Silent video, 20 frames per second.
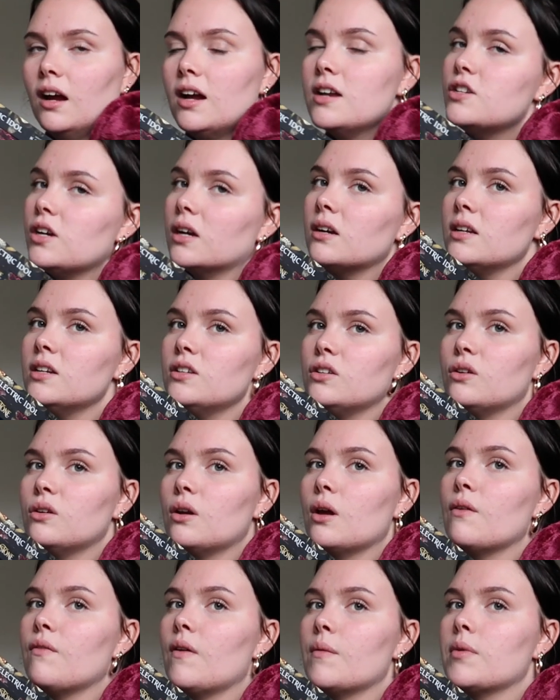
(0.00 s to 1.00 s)
I generally don't
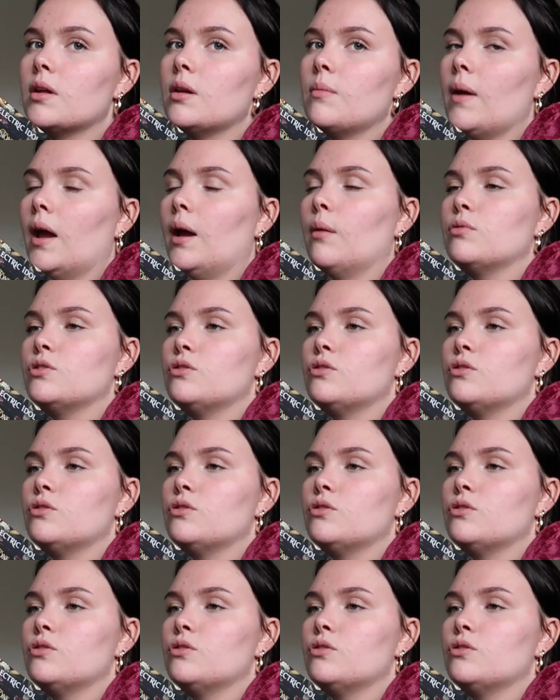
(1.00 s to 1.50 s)
know if I'm going to be able